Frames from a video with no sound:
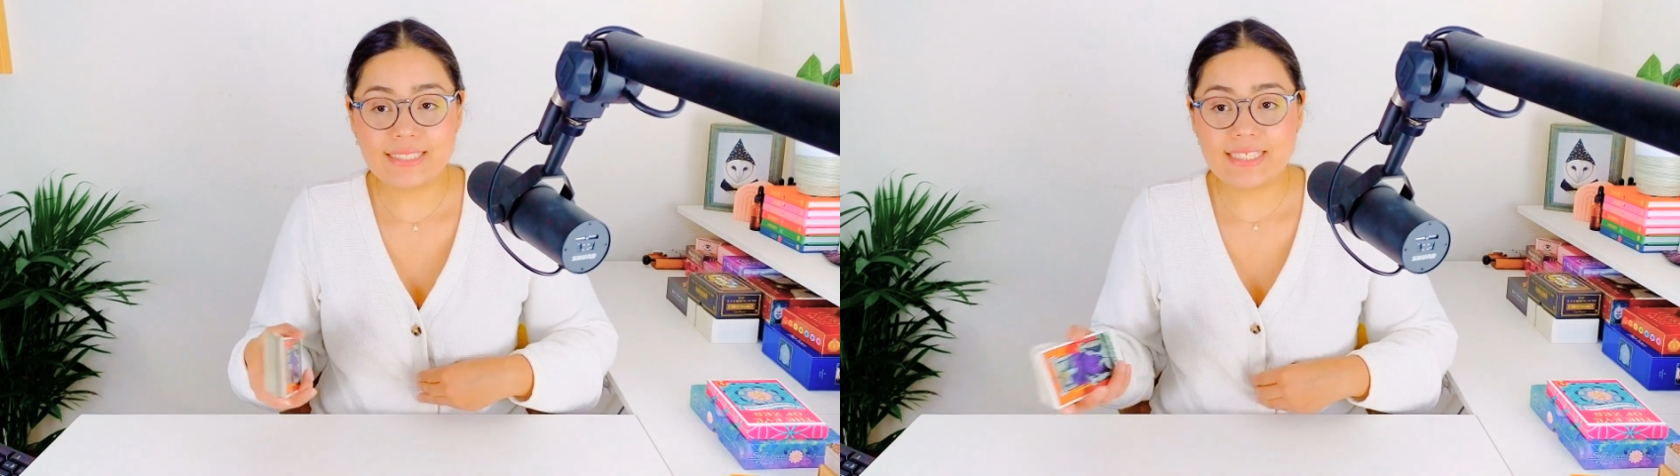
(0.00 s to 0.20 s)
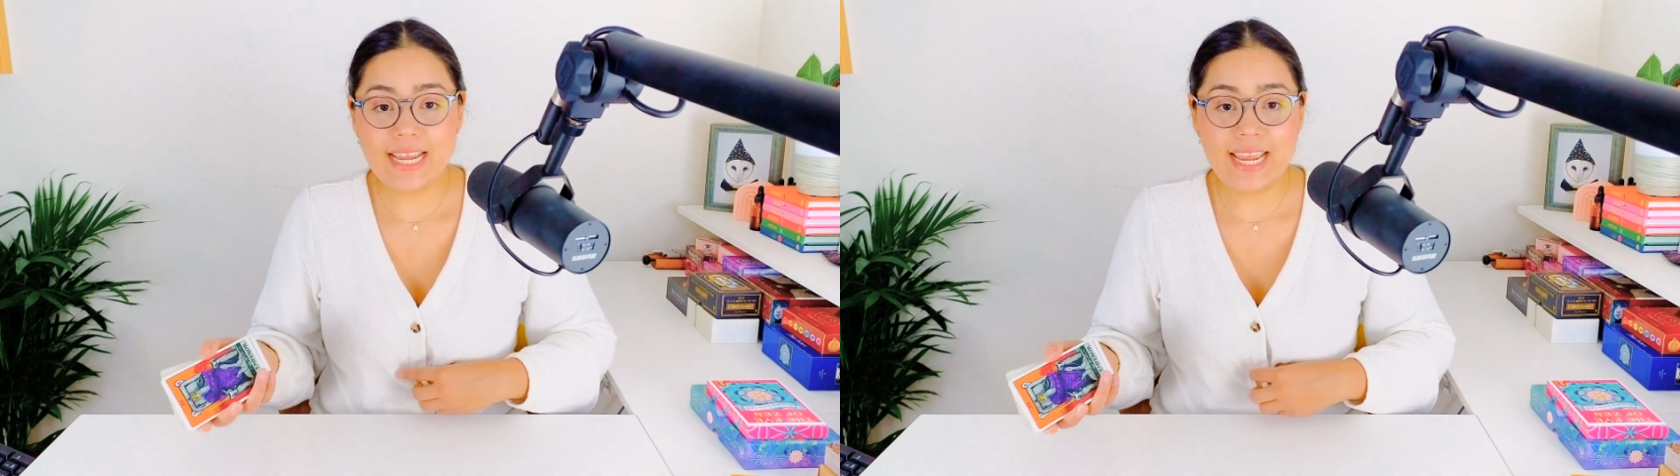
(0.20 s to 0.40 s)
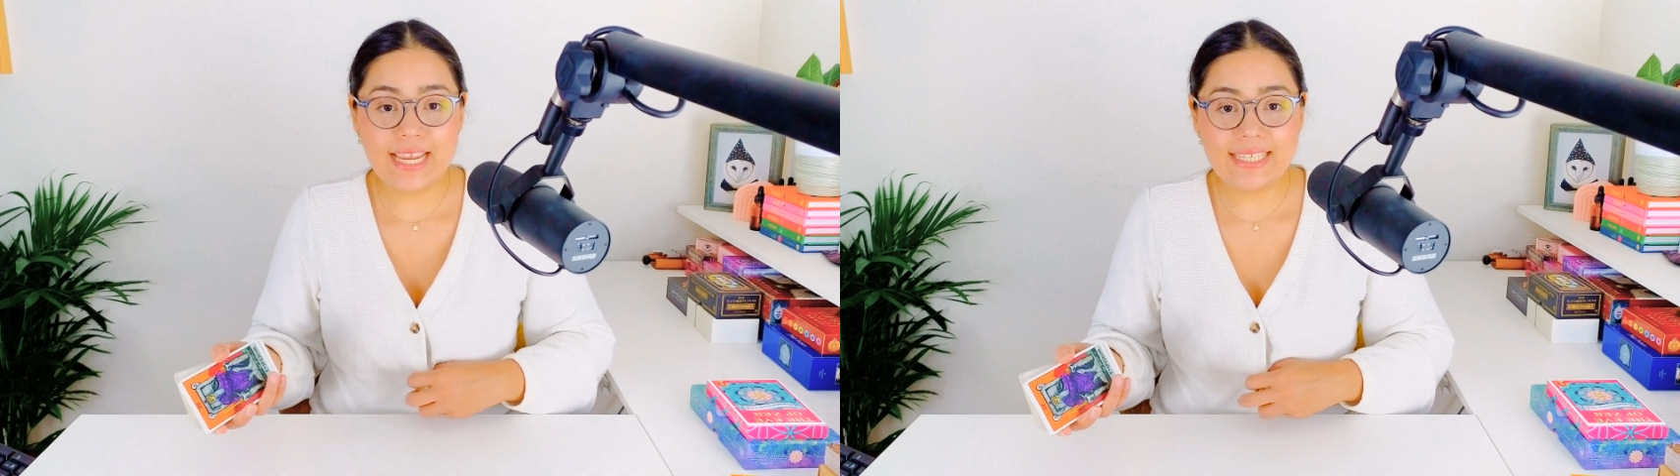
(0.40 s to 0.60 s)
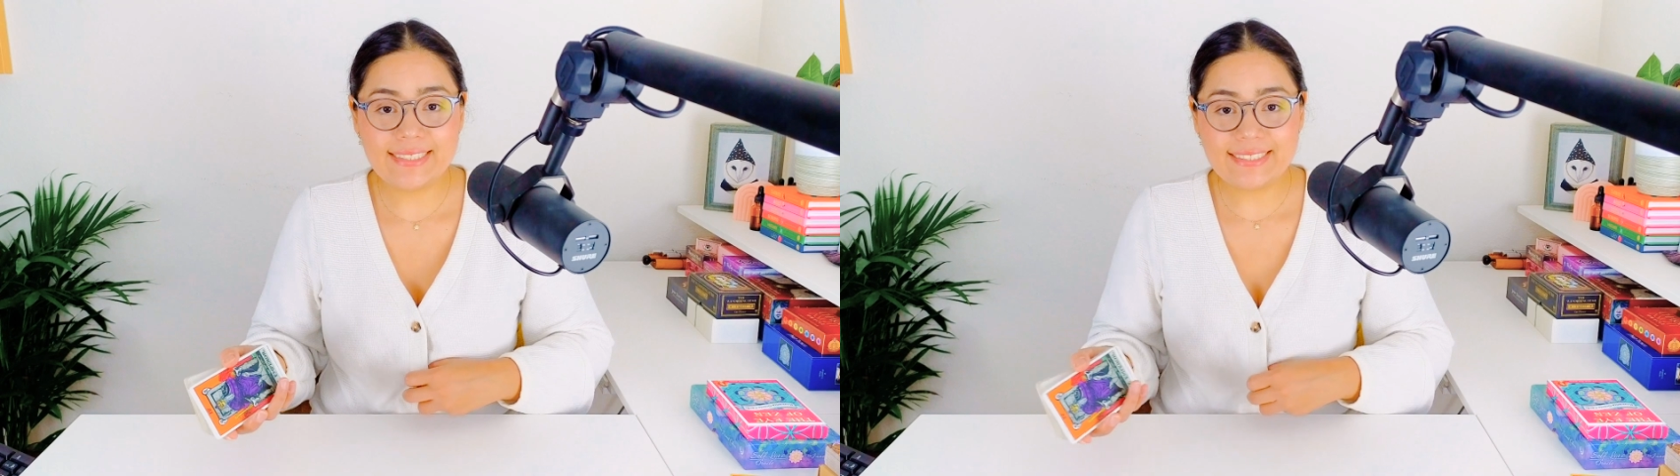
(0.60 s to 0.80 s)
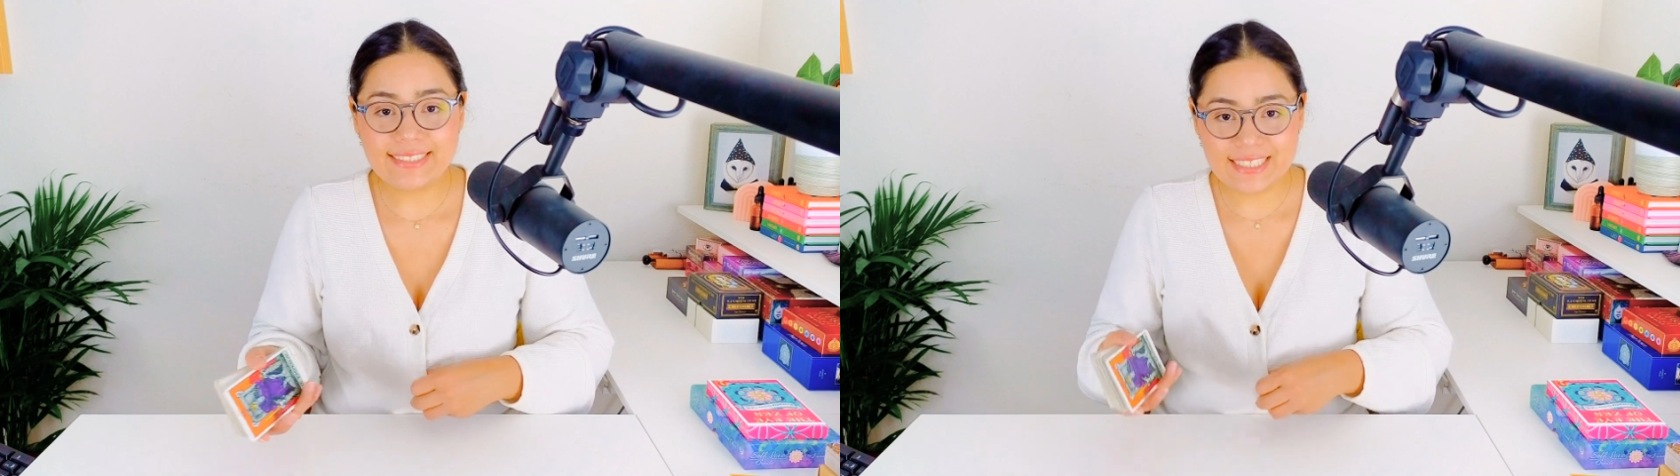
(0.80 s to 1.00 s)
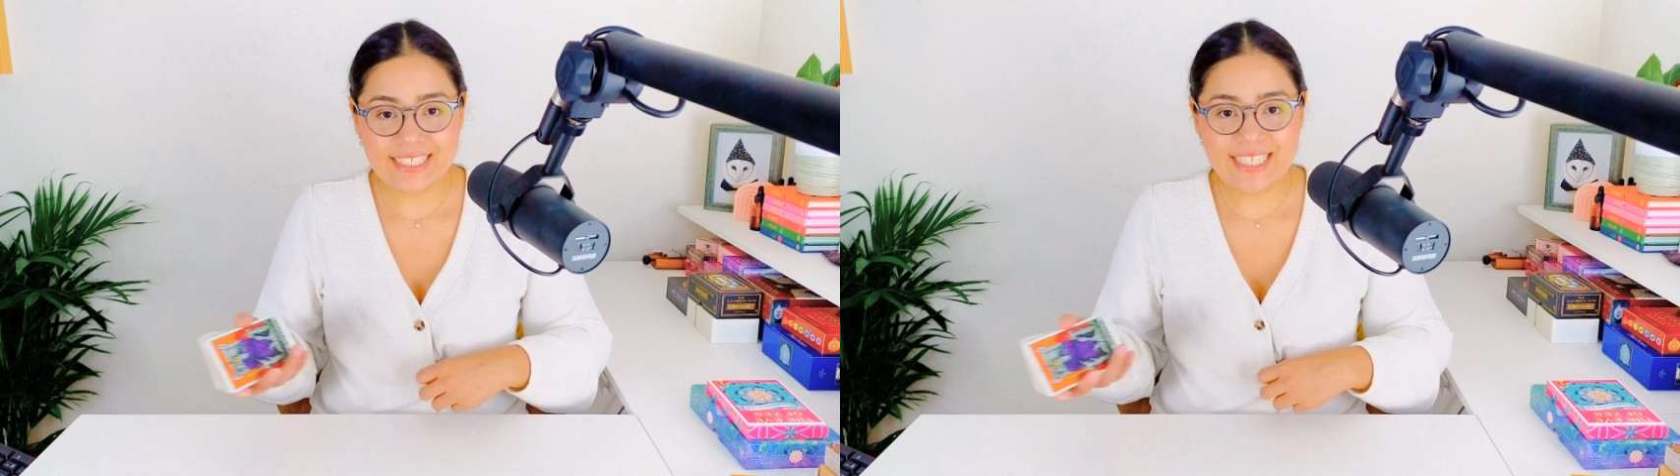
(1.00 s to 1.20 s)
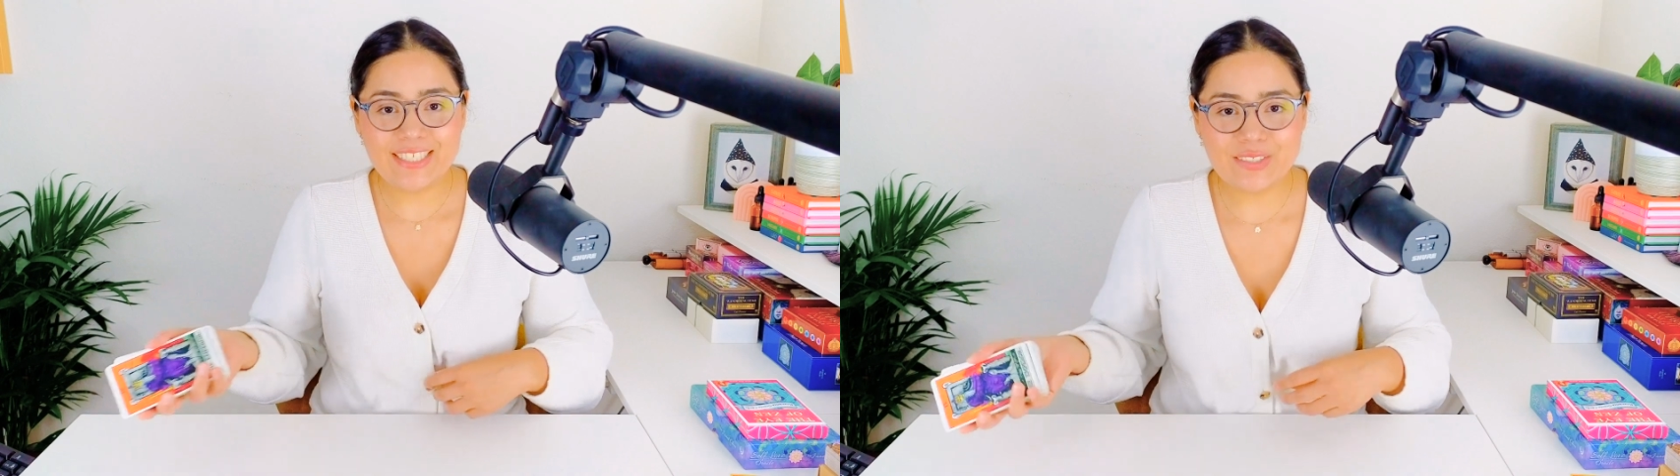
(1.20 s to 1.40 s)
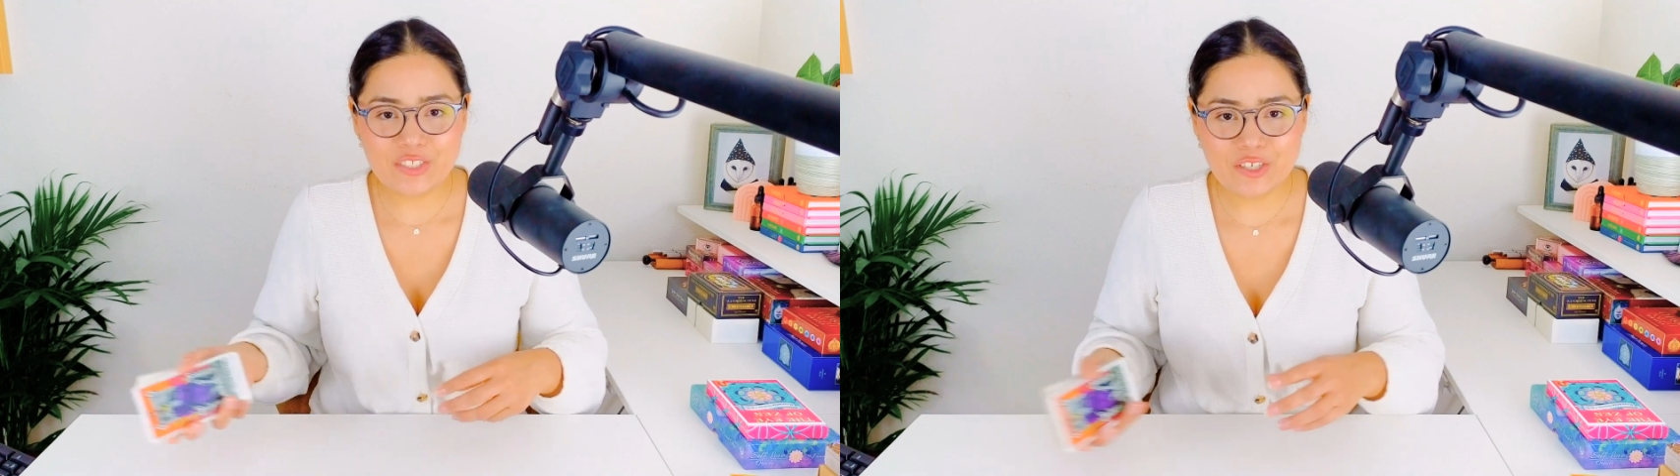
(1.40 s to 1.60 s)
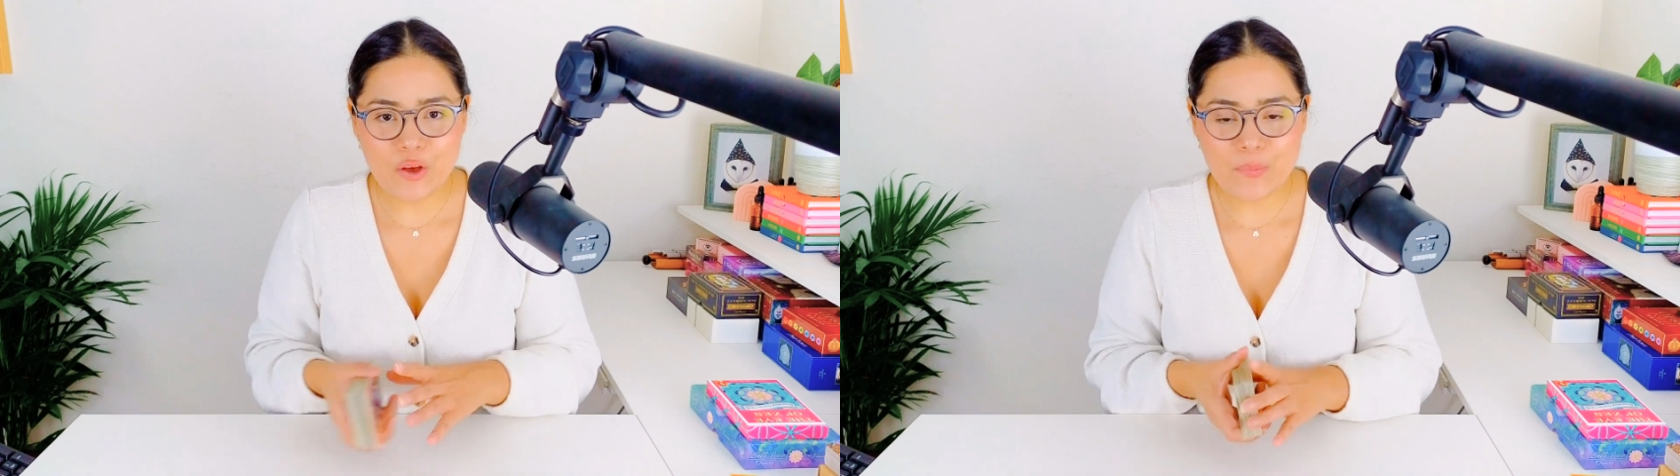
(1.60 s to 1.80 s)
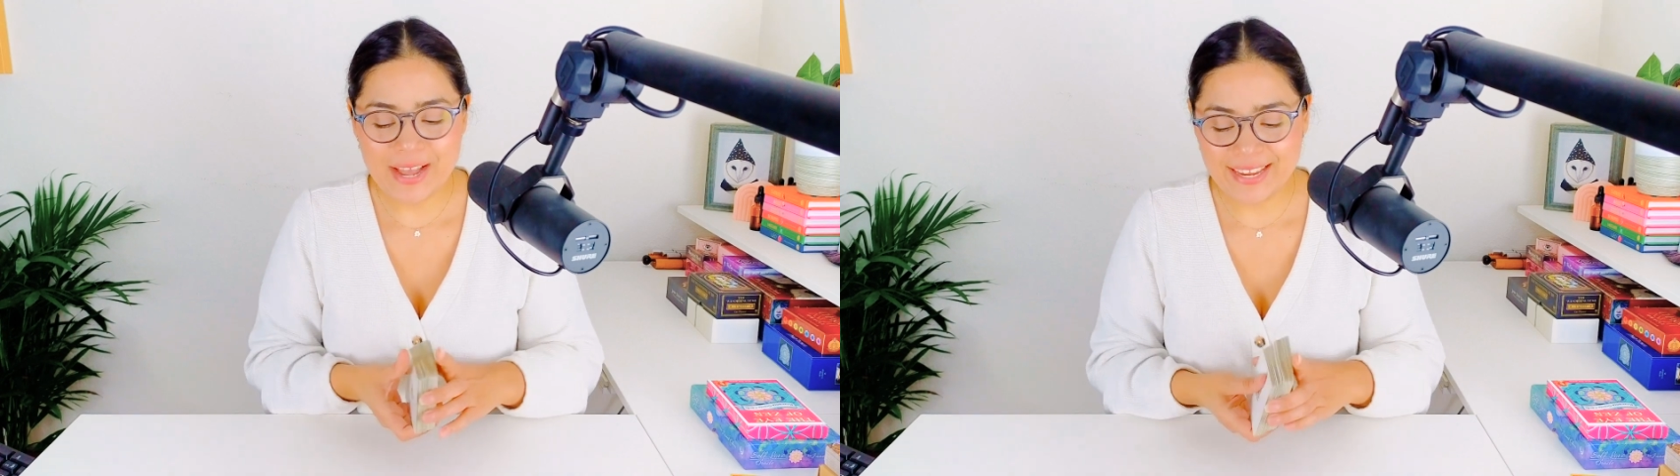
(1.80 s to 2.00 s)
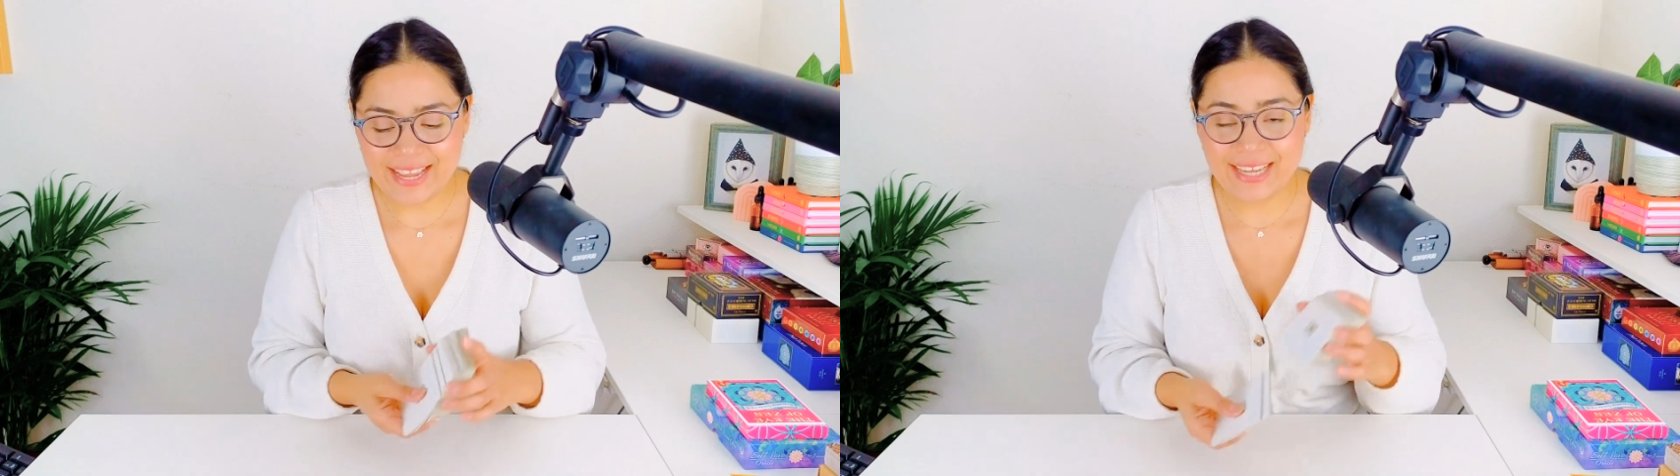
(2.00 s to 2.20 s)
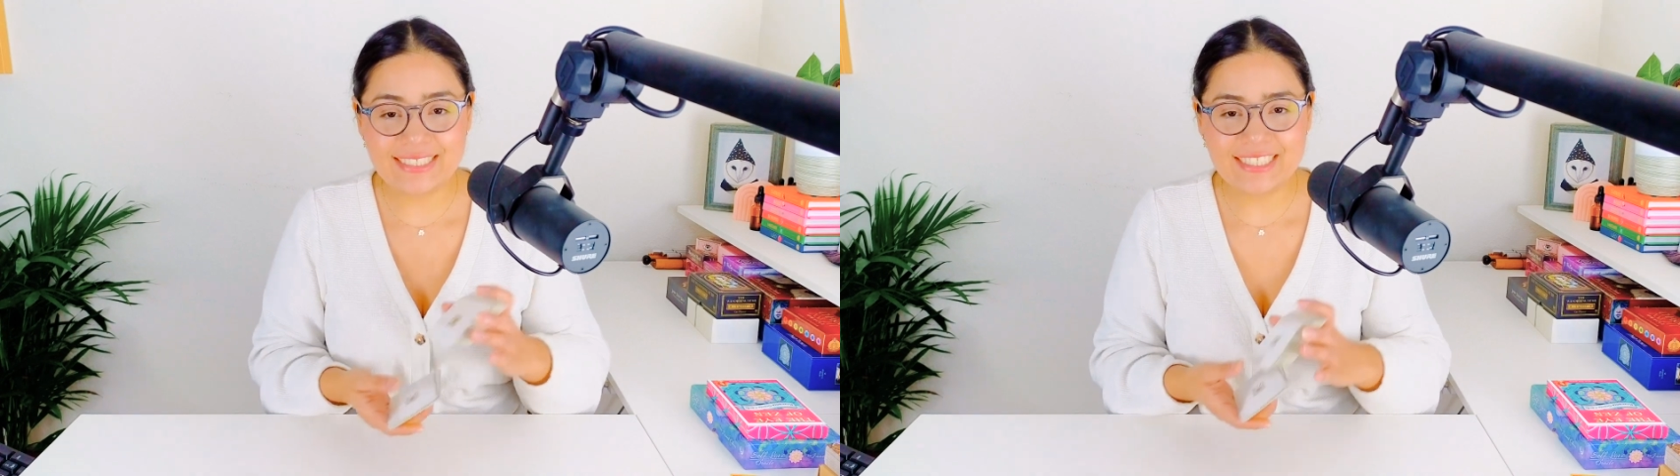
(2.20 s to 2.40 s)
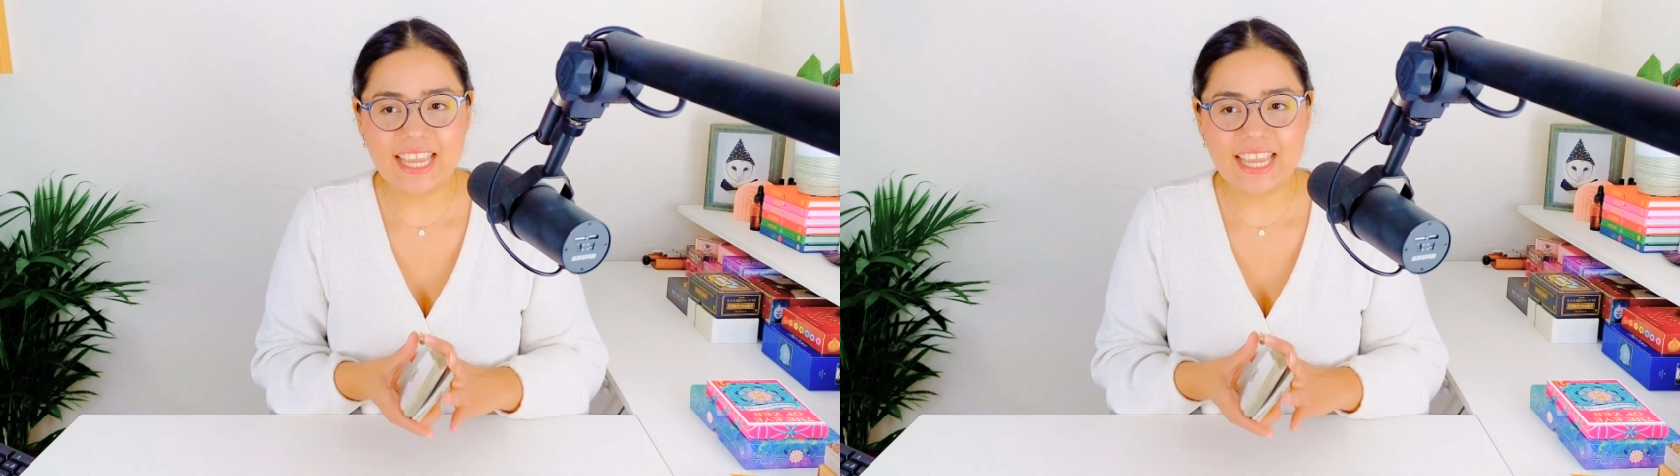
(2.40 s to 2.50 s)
the days continue to go by, guys.